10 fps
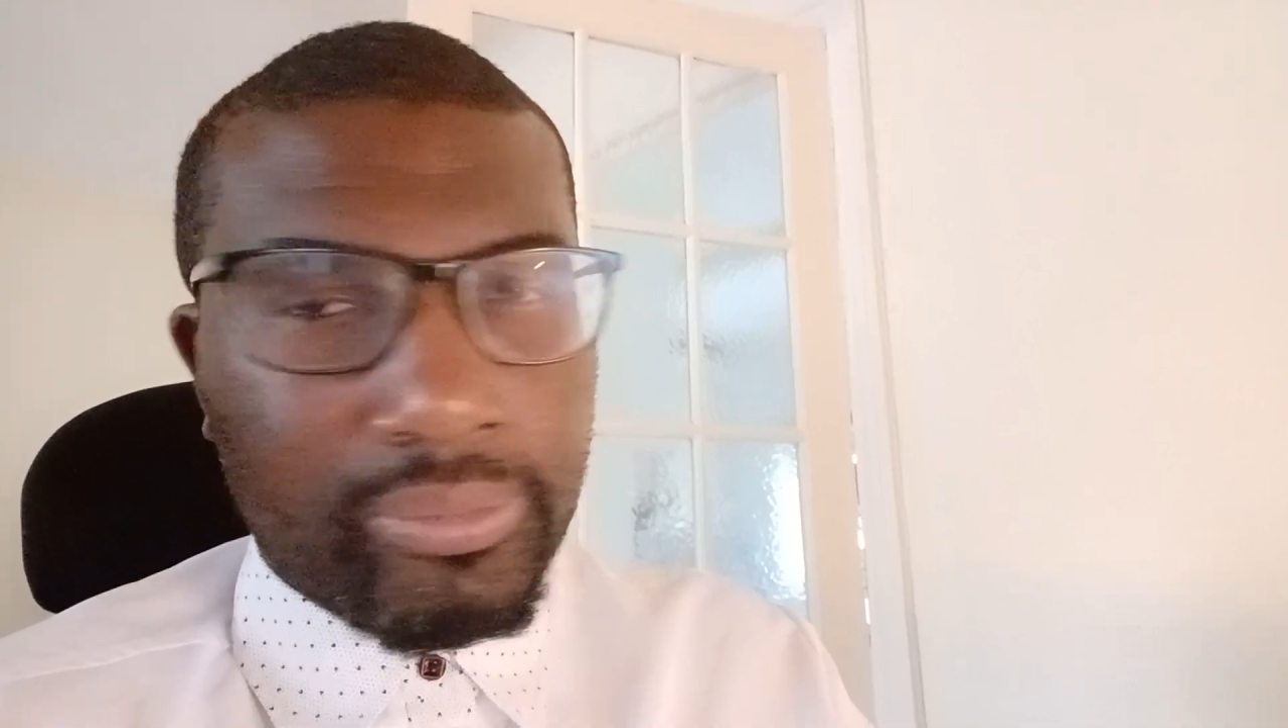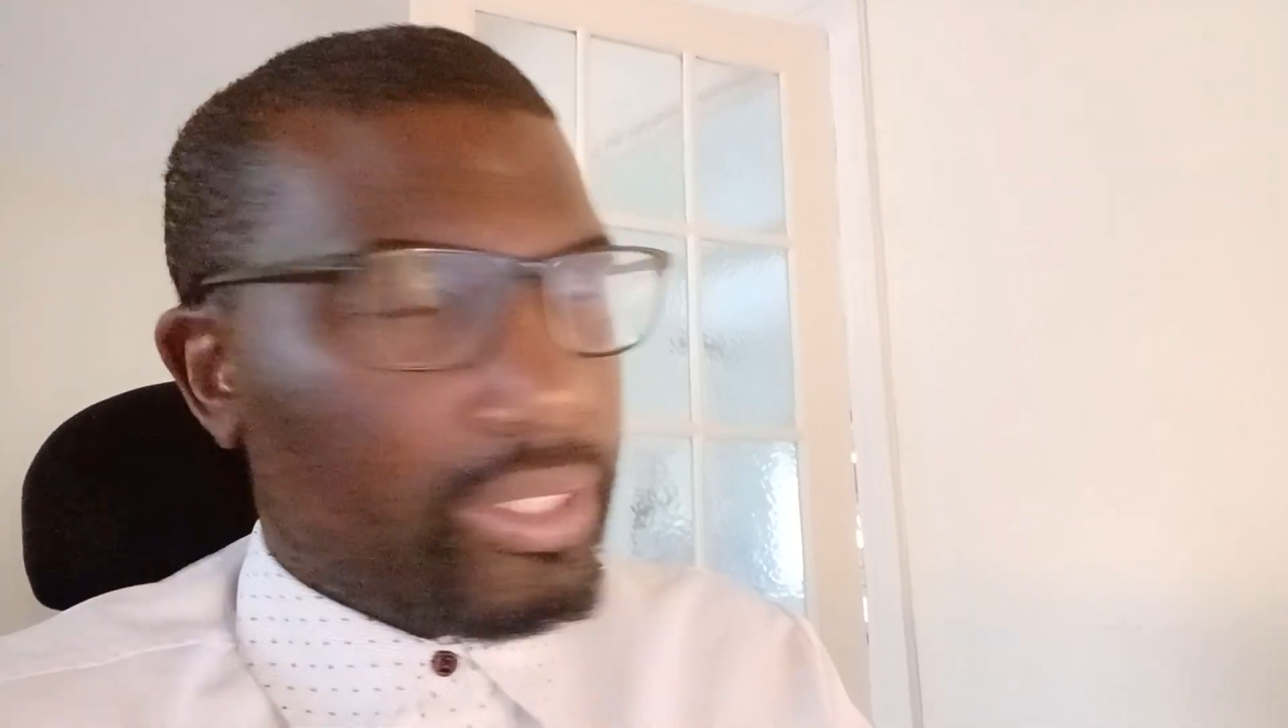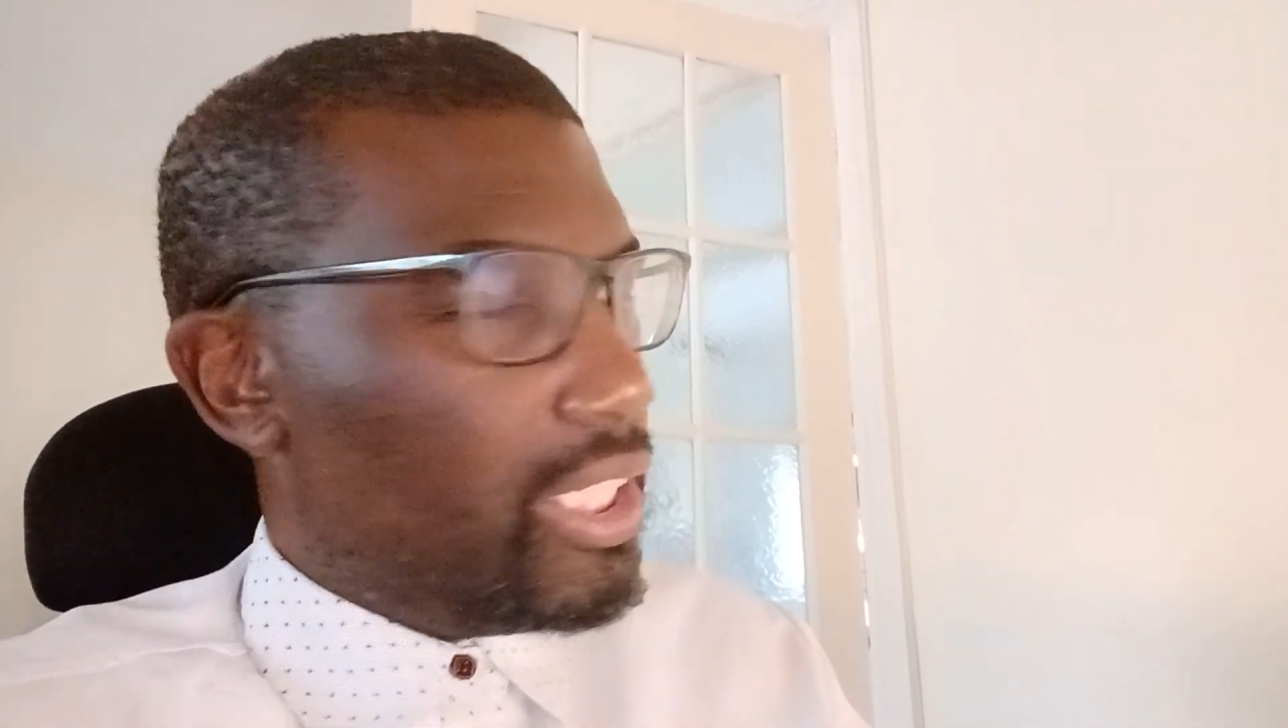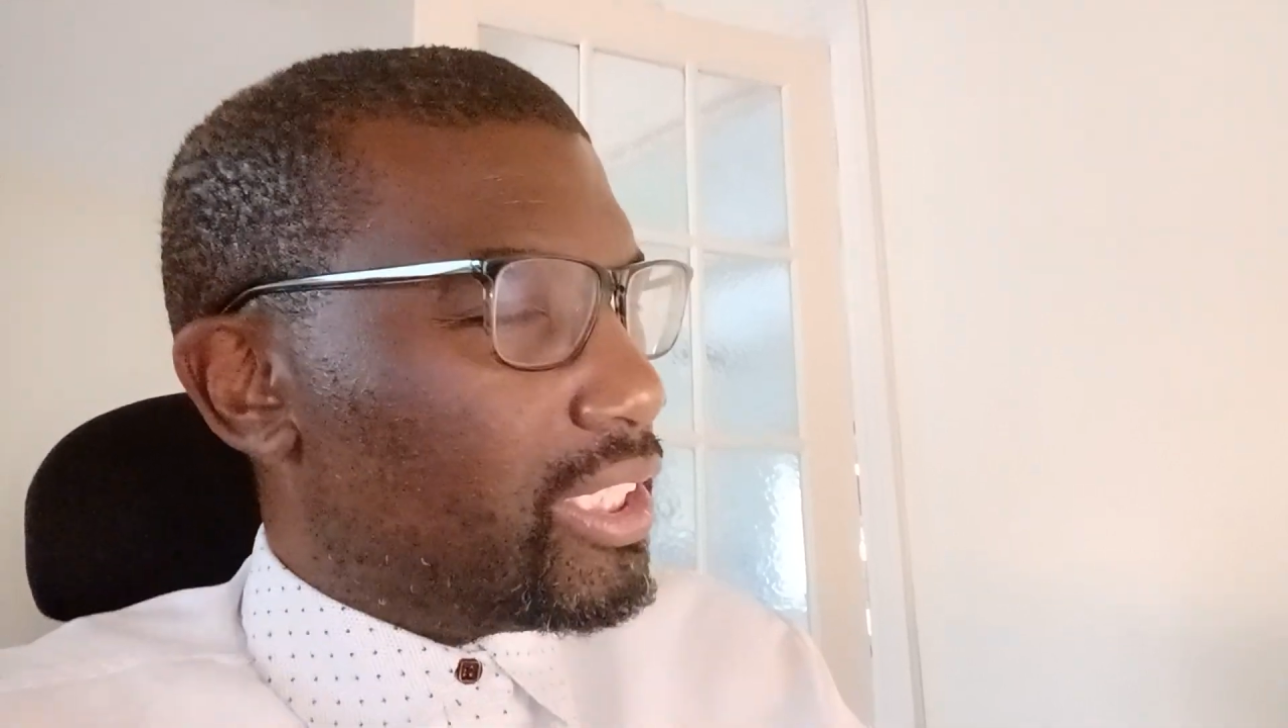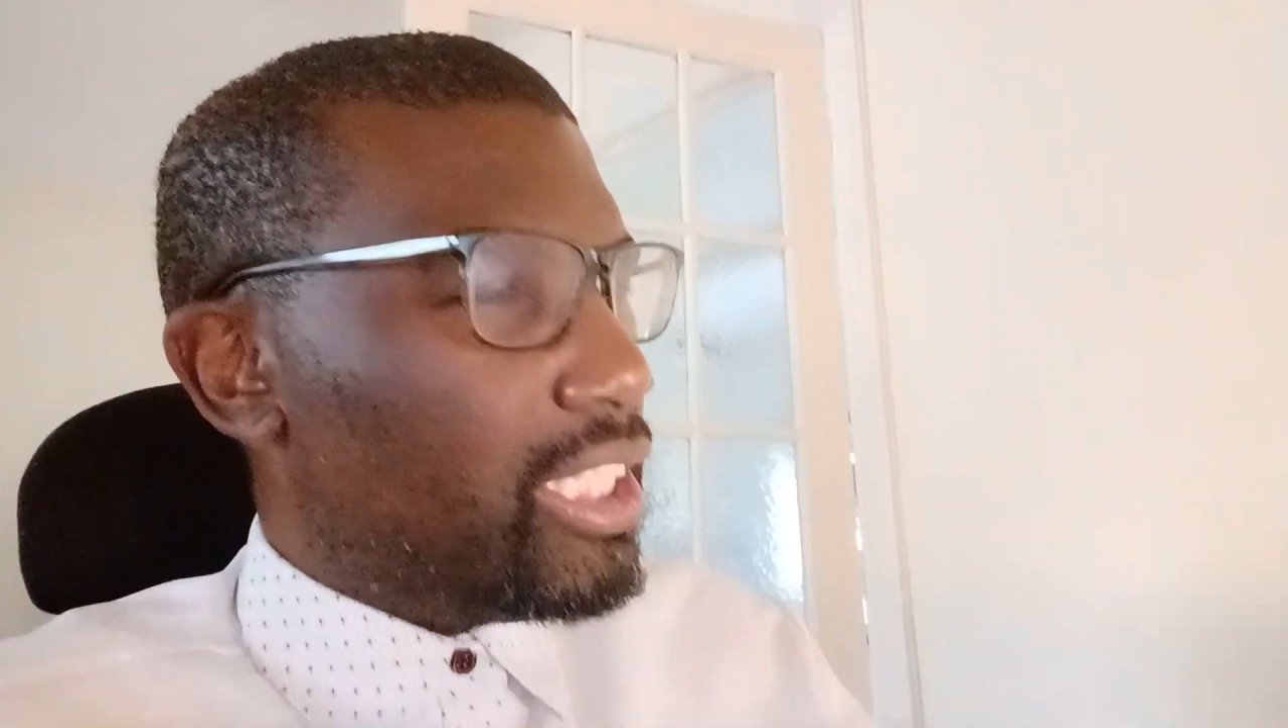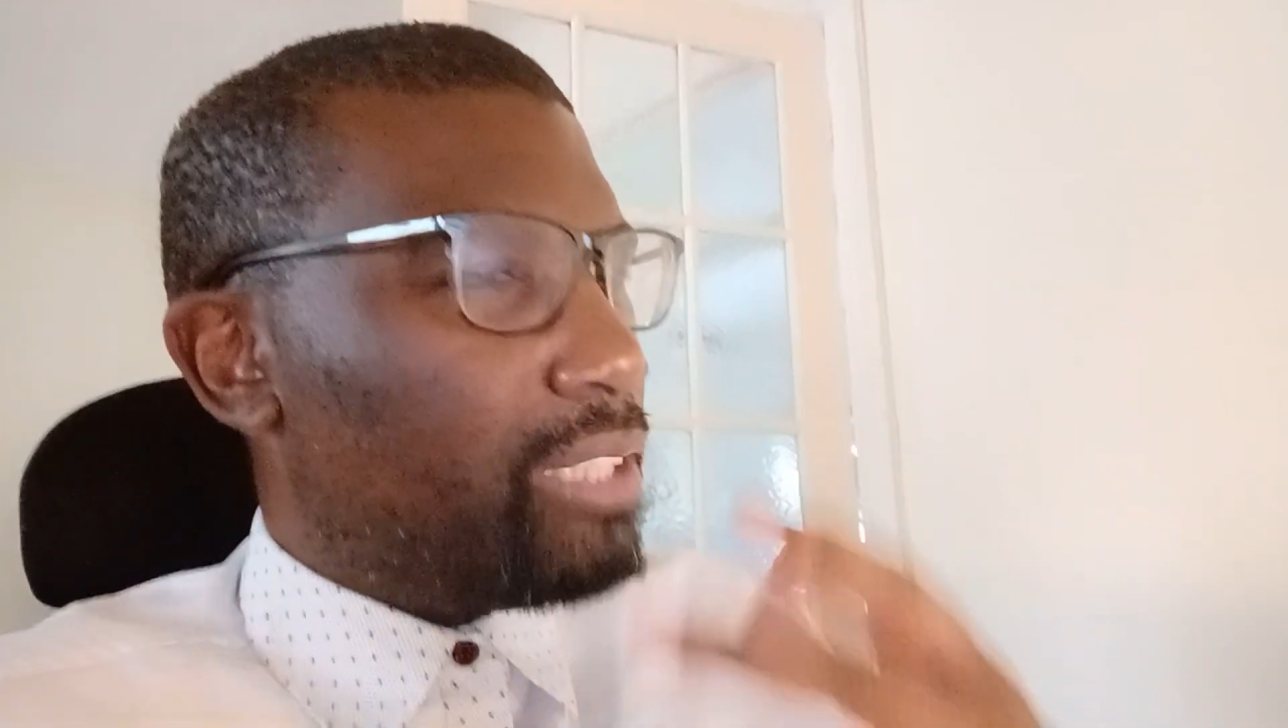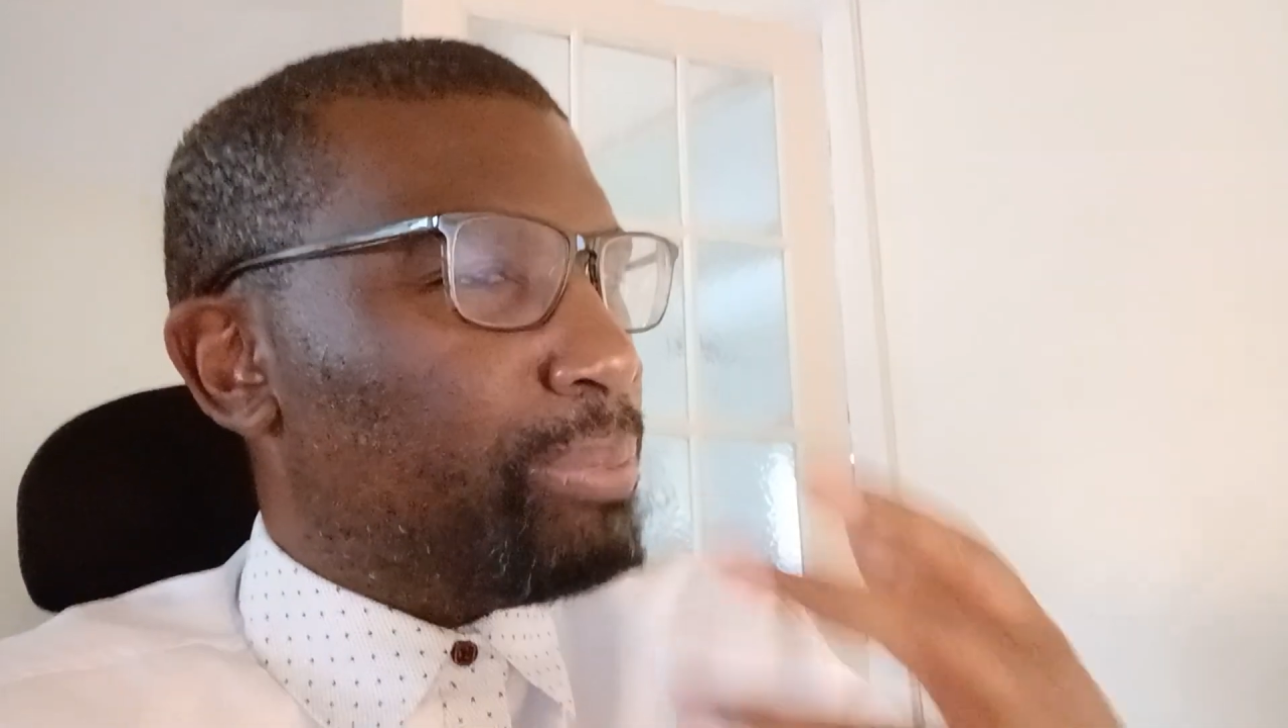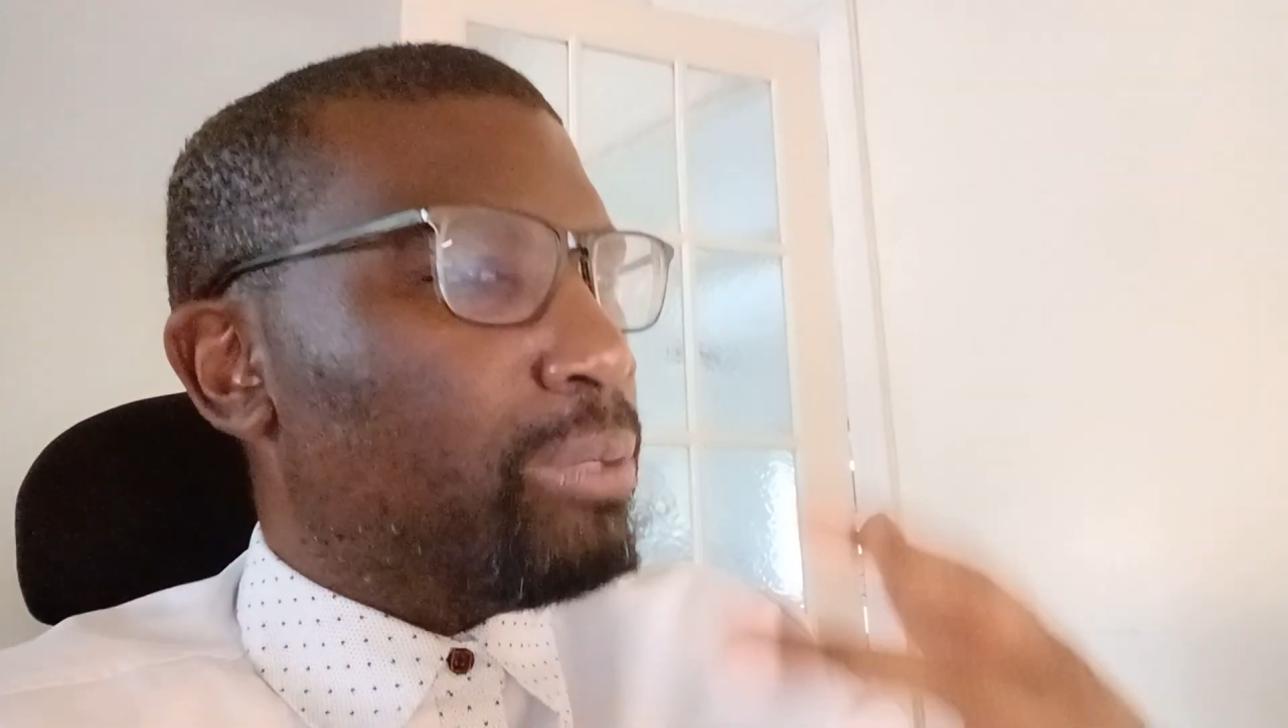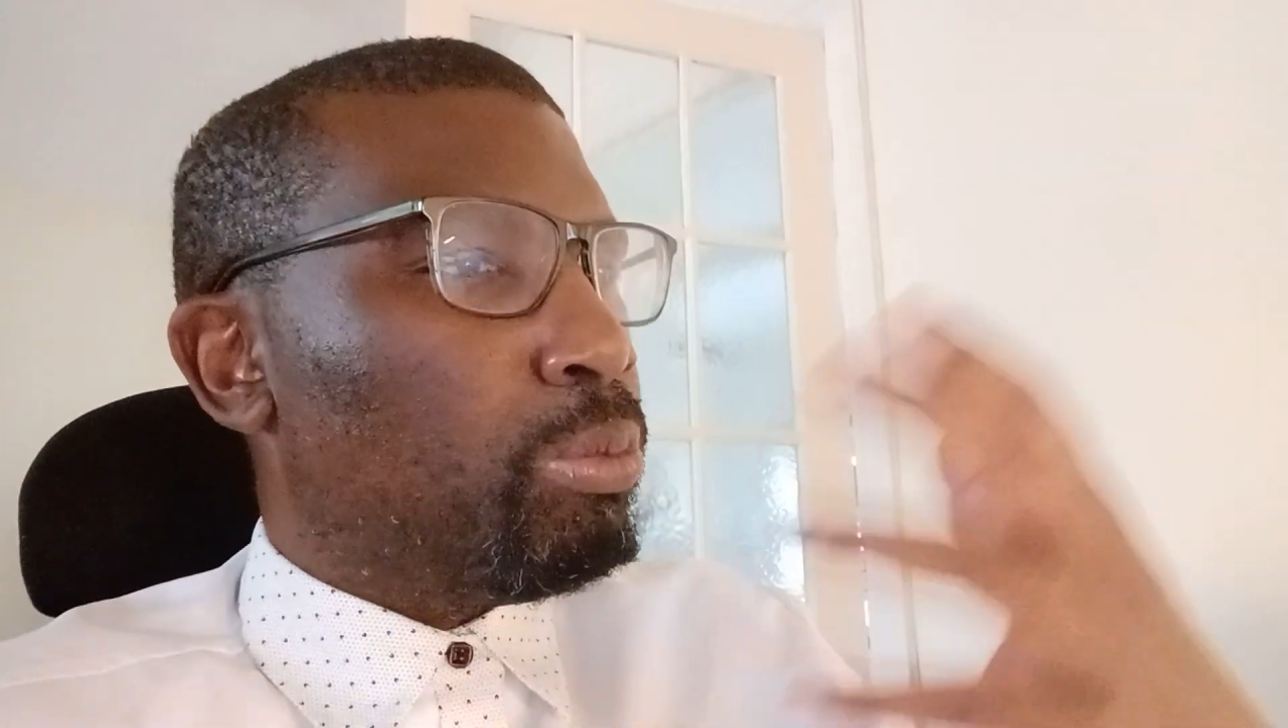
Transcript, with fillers: Is he going to be